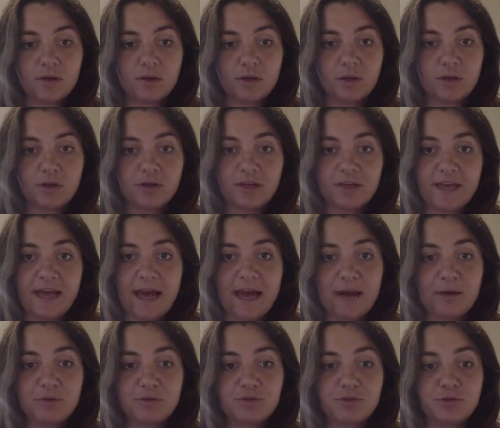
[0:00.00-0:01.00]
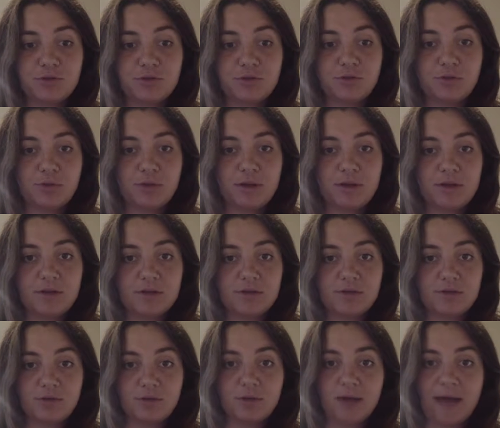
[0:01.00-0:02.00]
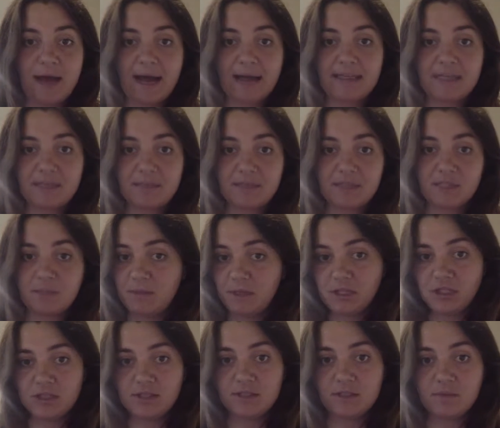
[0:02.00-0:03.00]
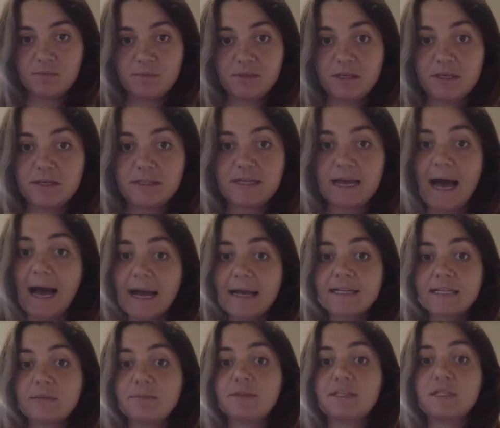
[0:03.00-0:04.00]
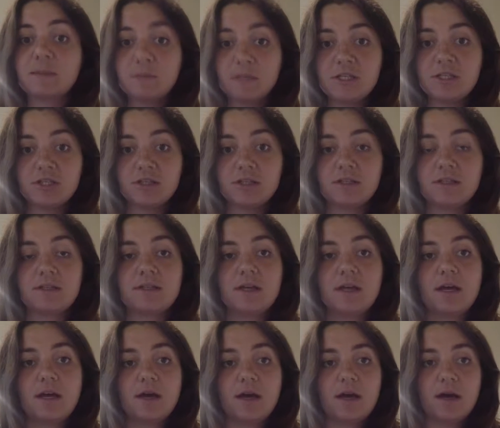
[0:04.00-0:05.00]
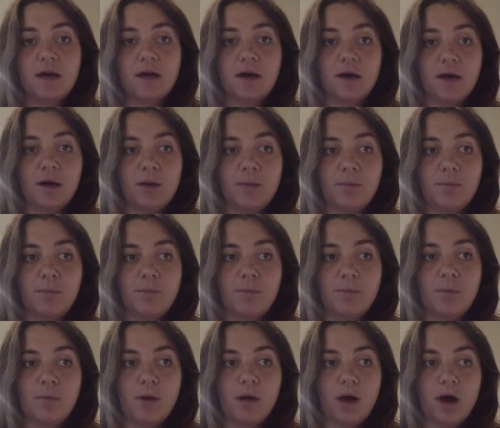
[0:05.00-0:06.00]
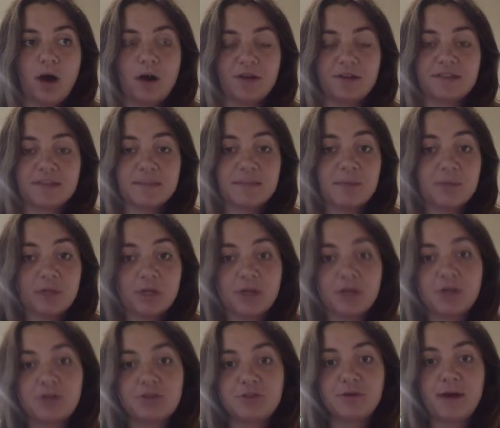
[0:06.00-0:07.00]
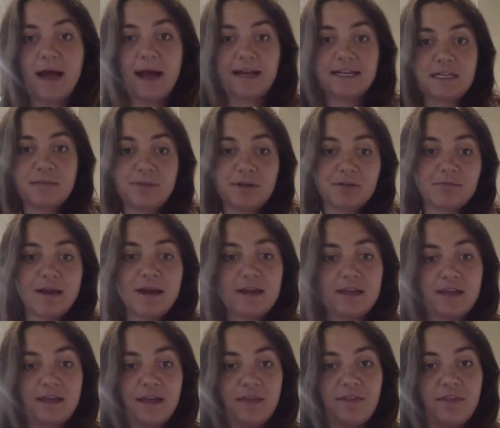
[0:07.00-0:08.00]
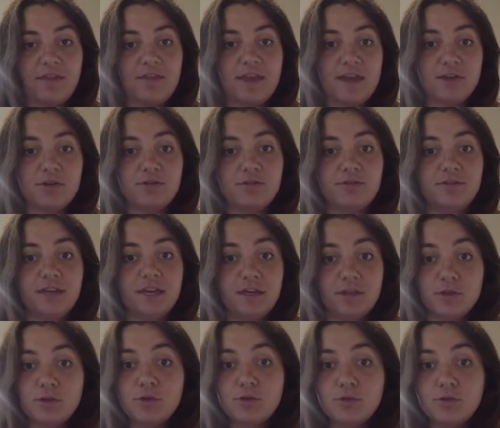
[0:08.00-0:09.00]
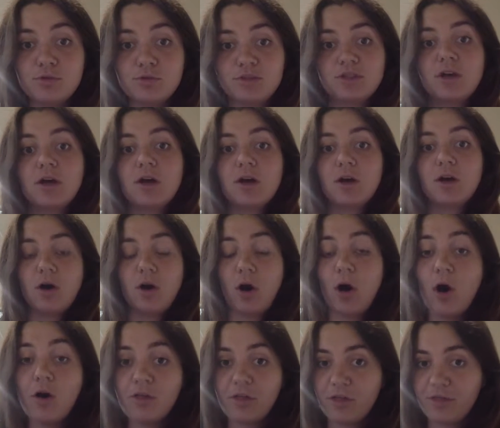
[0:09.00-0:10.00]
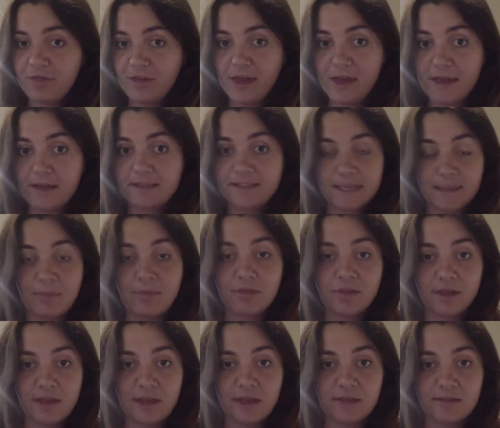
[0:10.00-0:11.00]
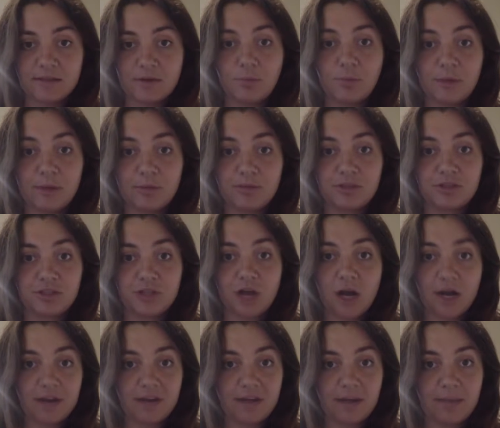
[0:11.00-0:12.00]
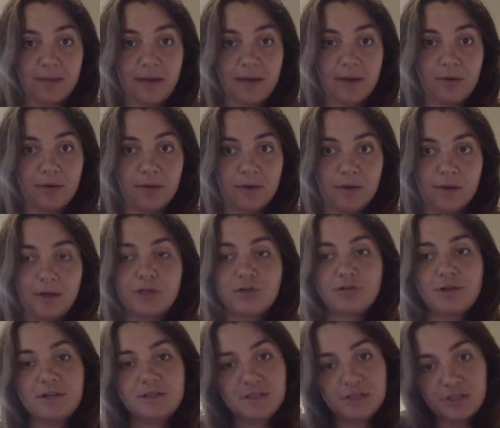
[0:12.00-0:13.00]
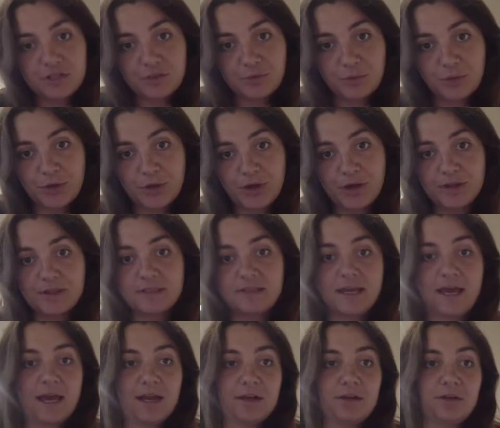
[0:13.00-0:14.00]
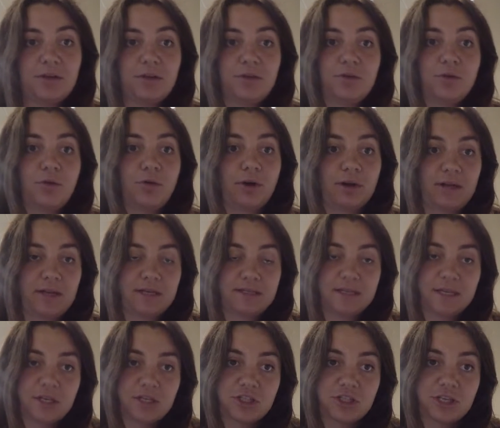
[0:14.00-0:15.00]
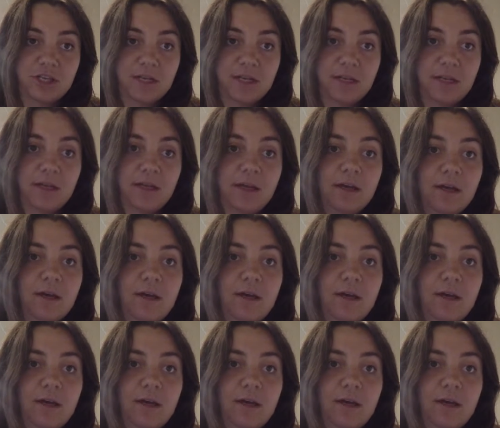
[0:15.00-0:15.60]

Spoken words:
learning how to do academic speeches, because academic speeches are similar to academic writing in that they use all the same things that we were just talking about: transition words and good organization,